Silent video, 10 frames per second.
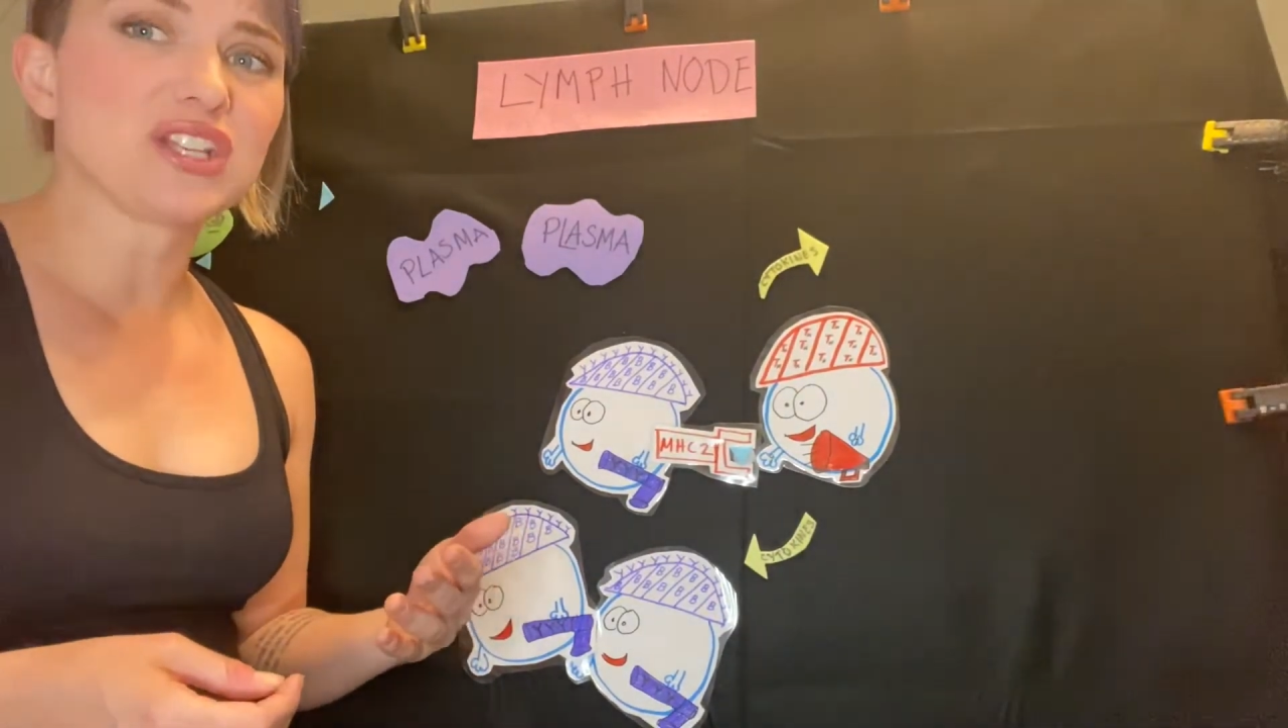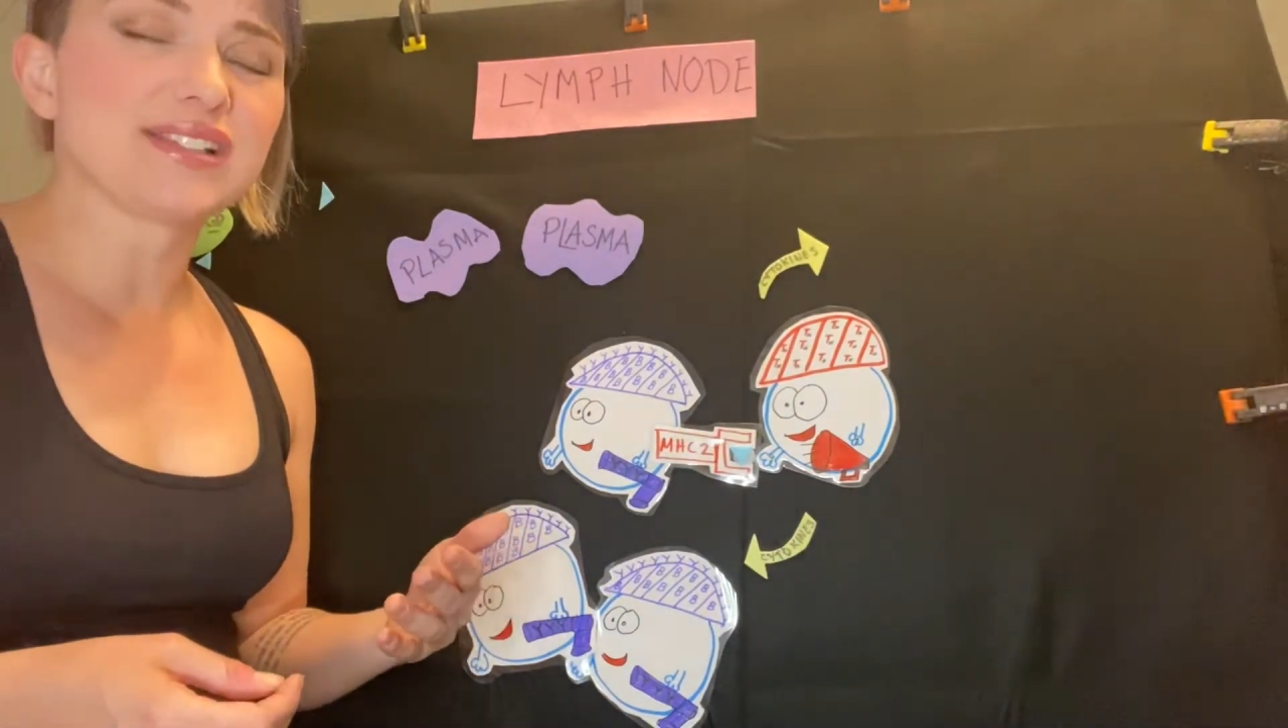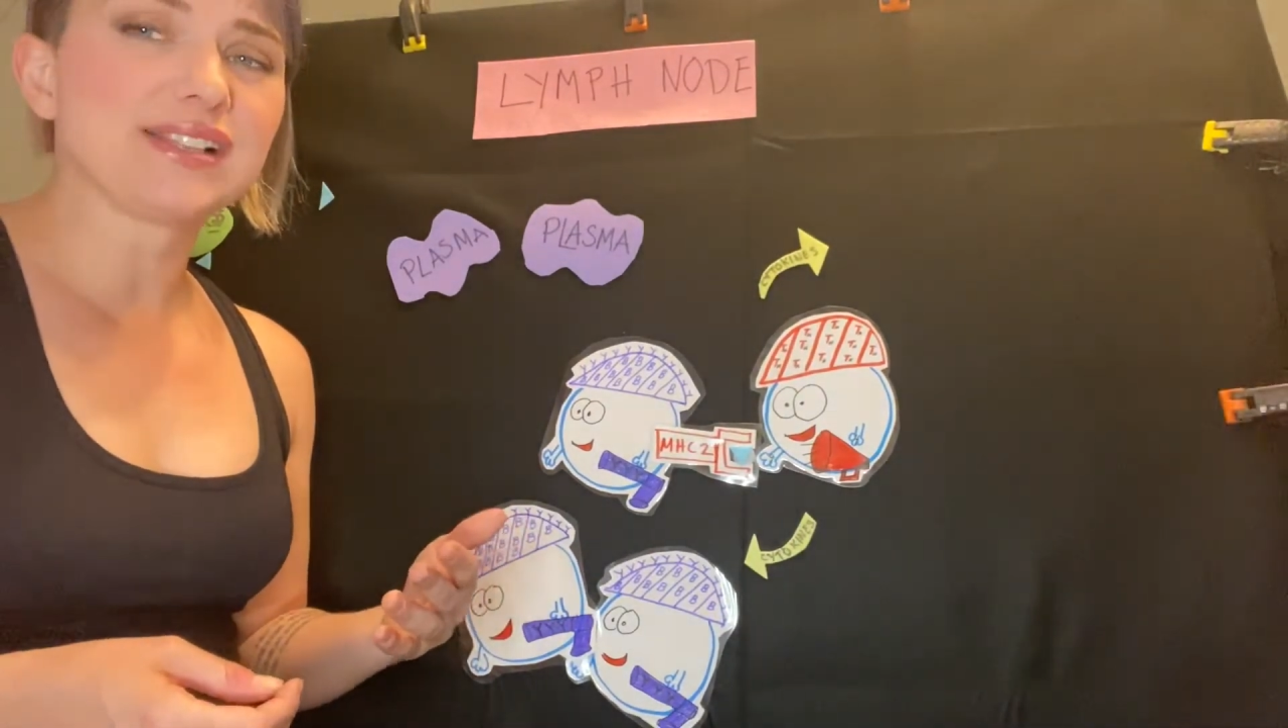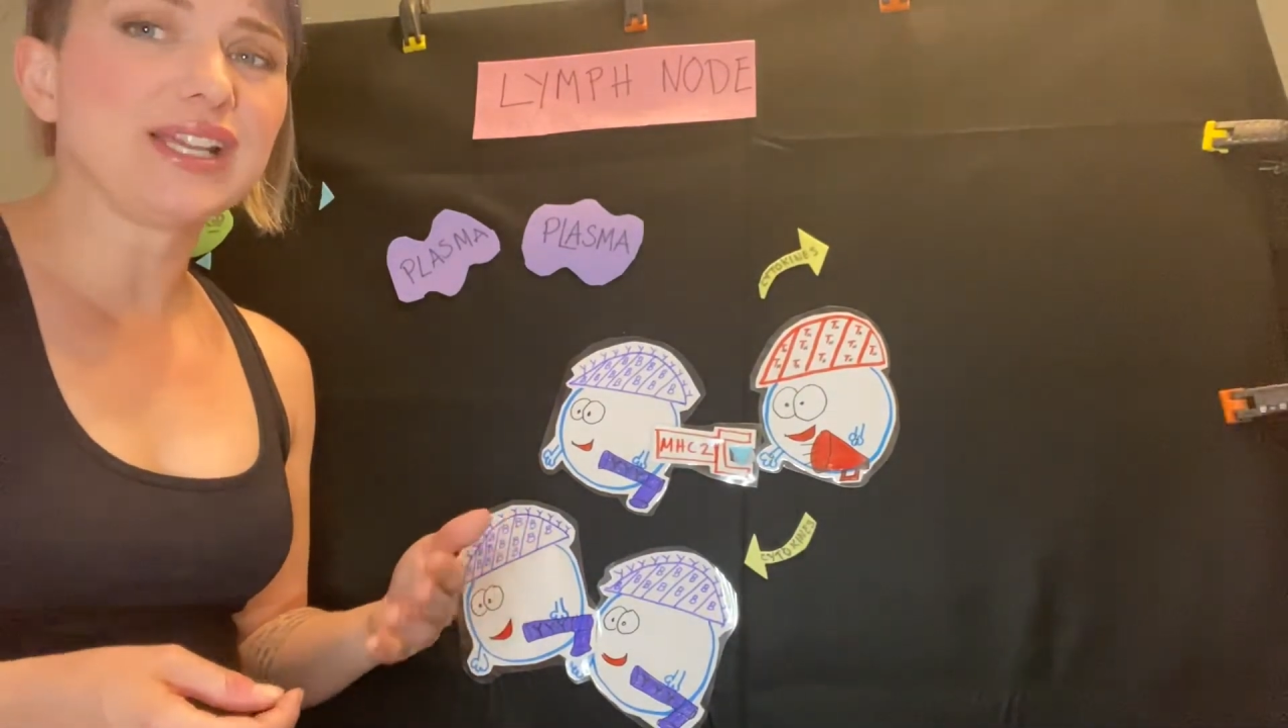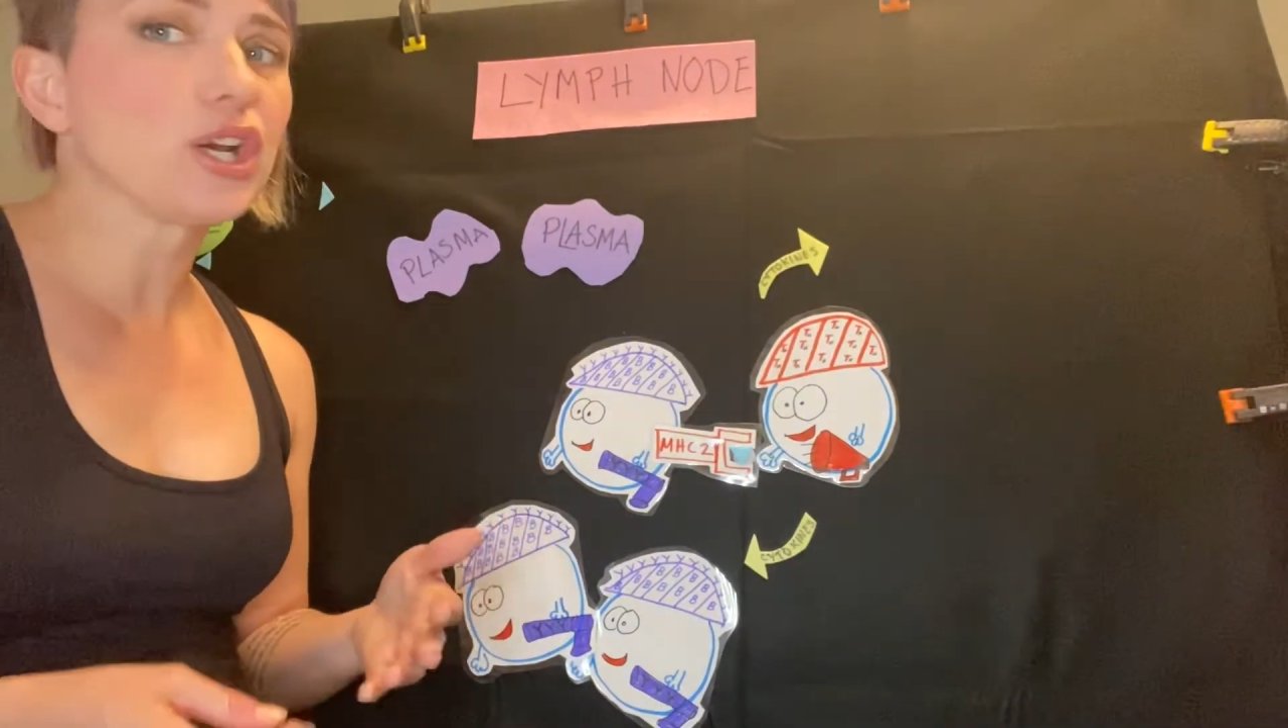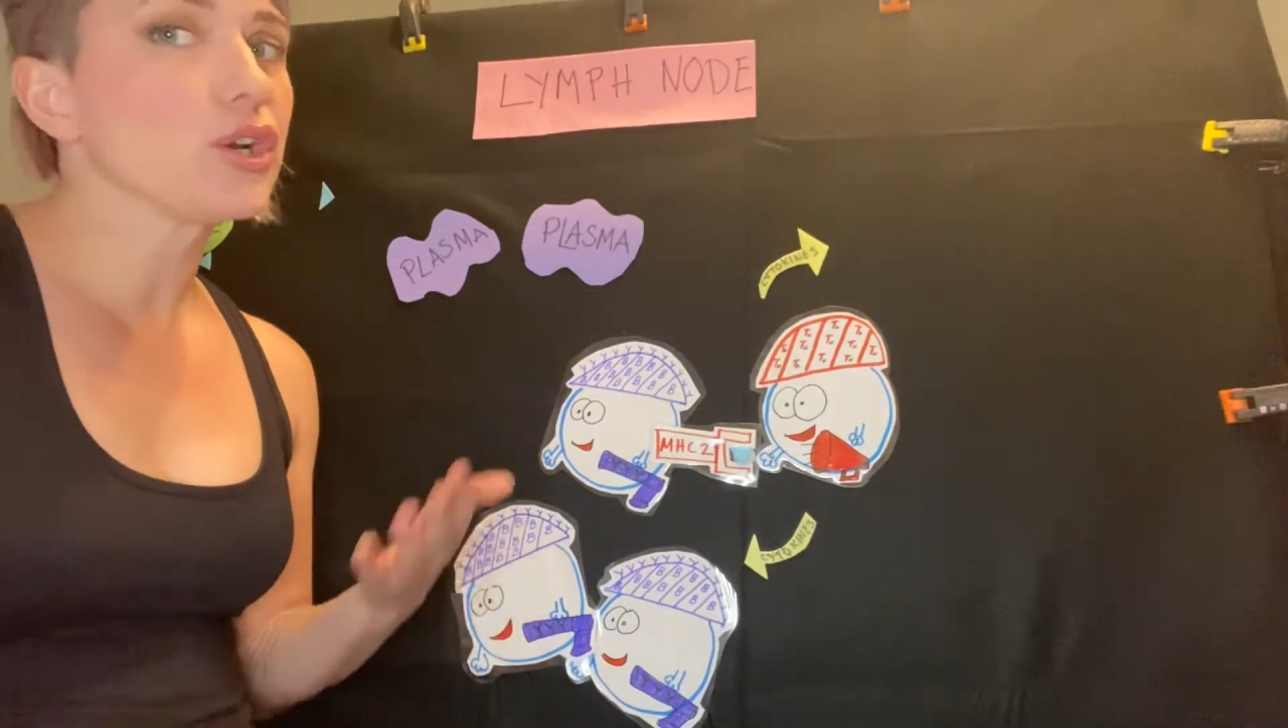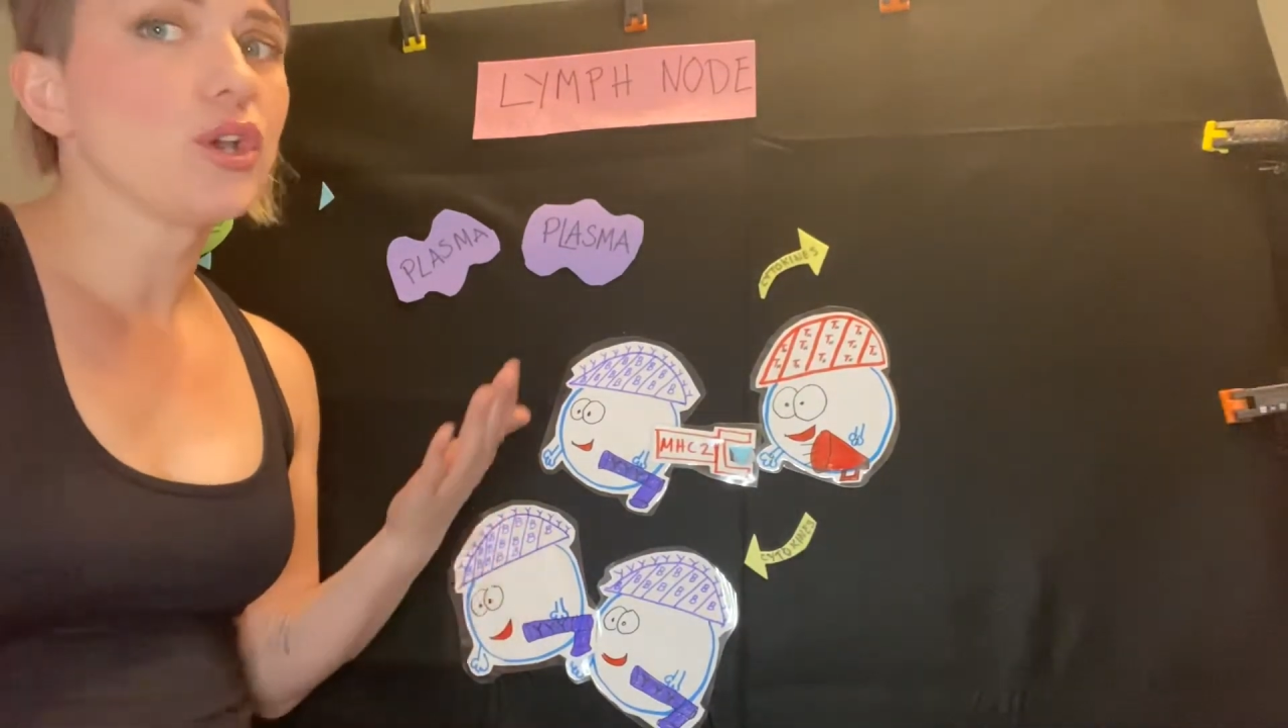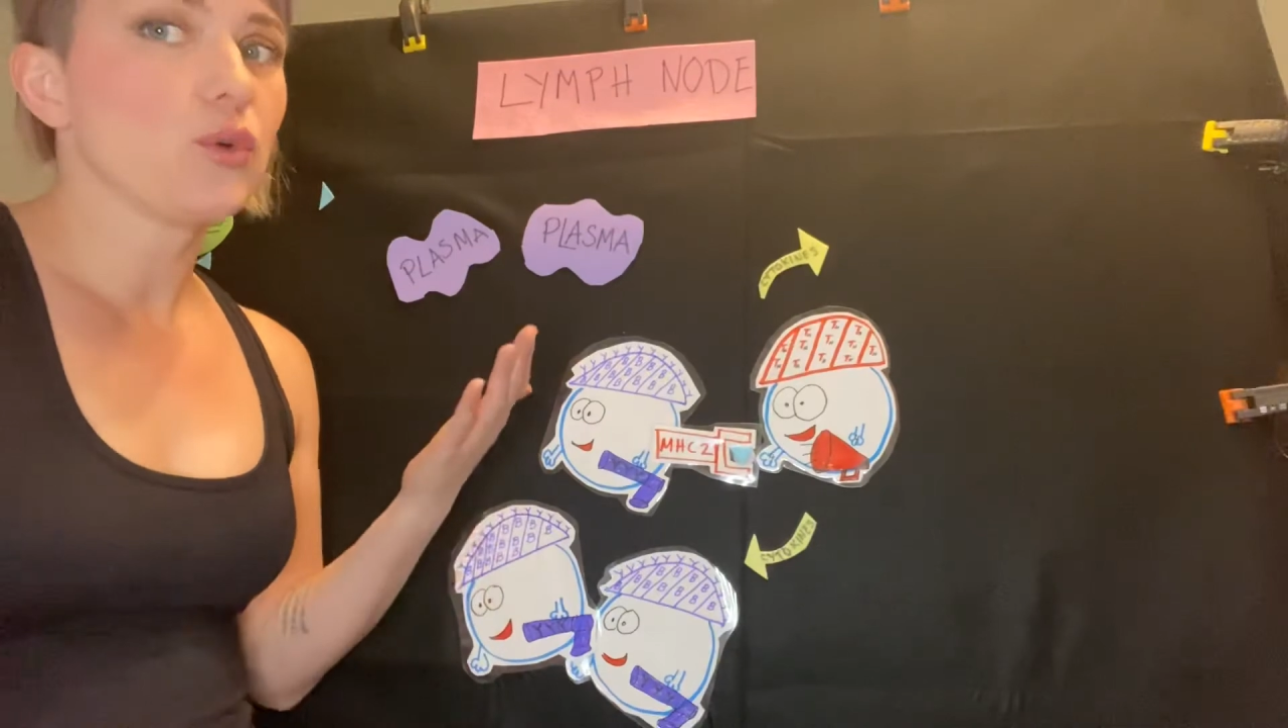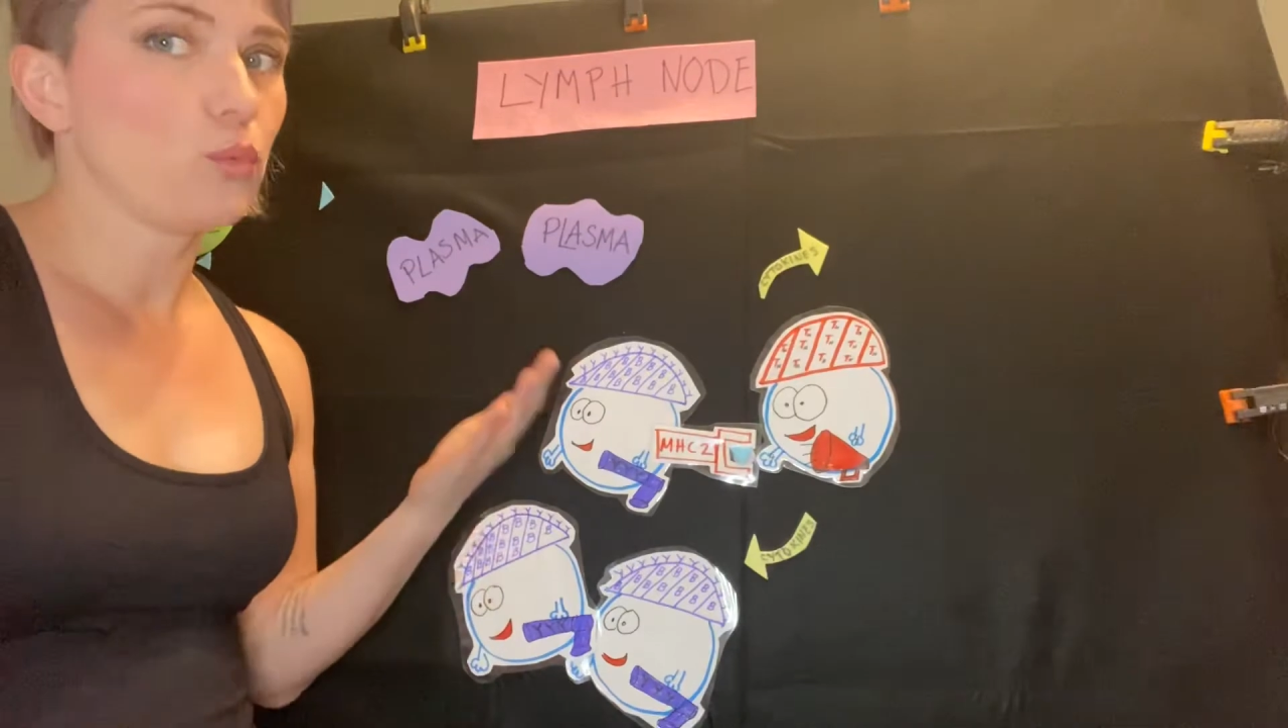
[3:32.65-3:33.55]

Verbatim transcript: is cleared,